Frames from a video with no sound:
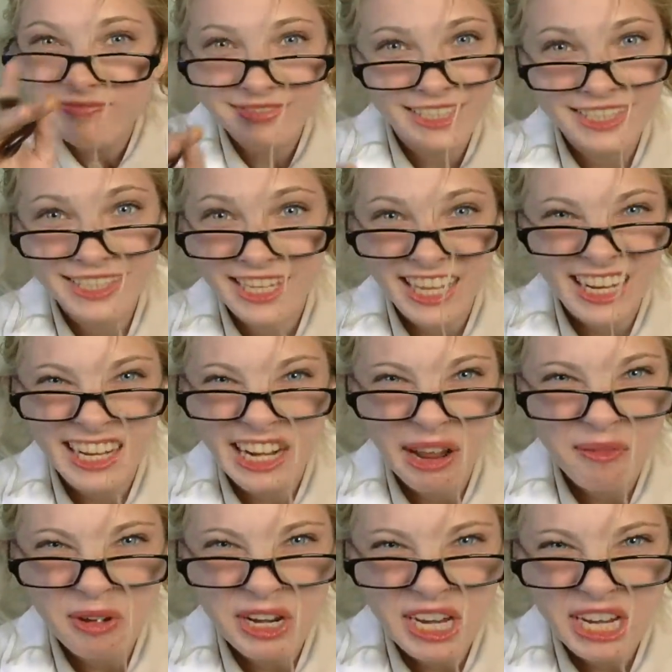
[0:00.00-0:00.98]
Just kidding,
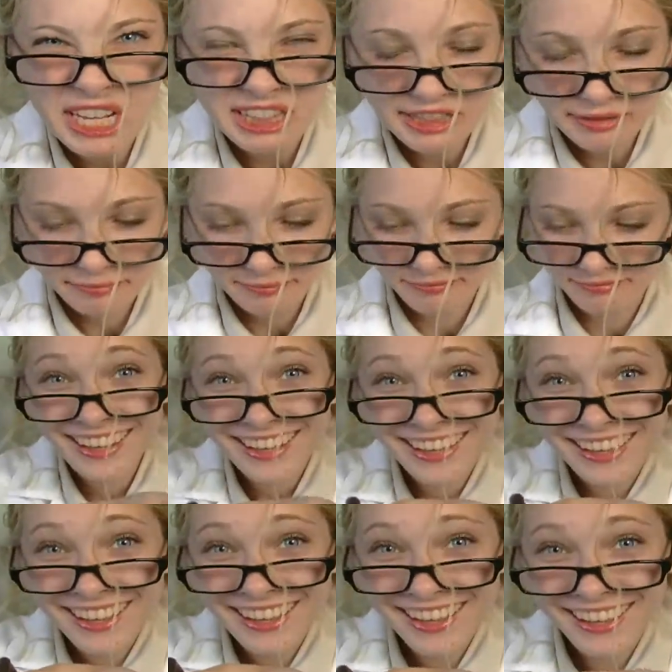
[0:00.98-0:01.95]
I wouldn't eat them.
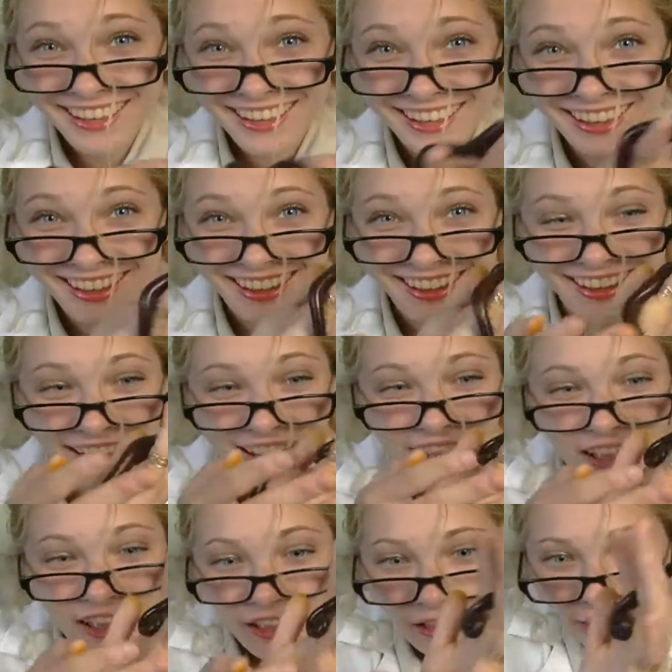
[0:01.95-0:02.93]
I was born and
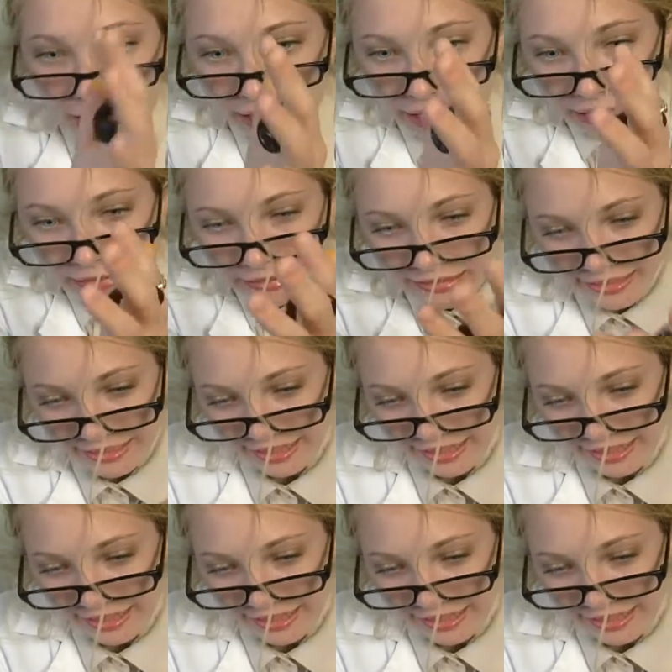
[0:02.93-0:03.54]
raised in New Orleans,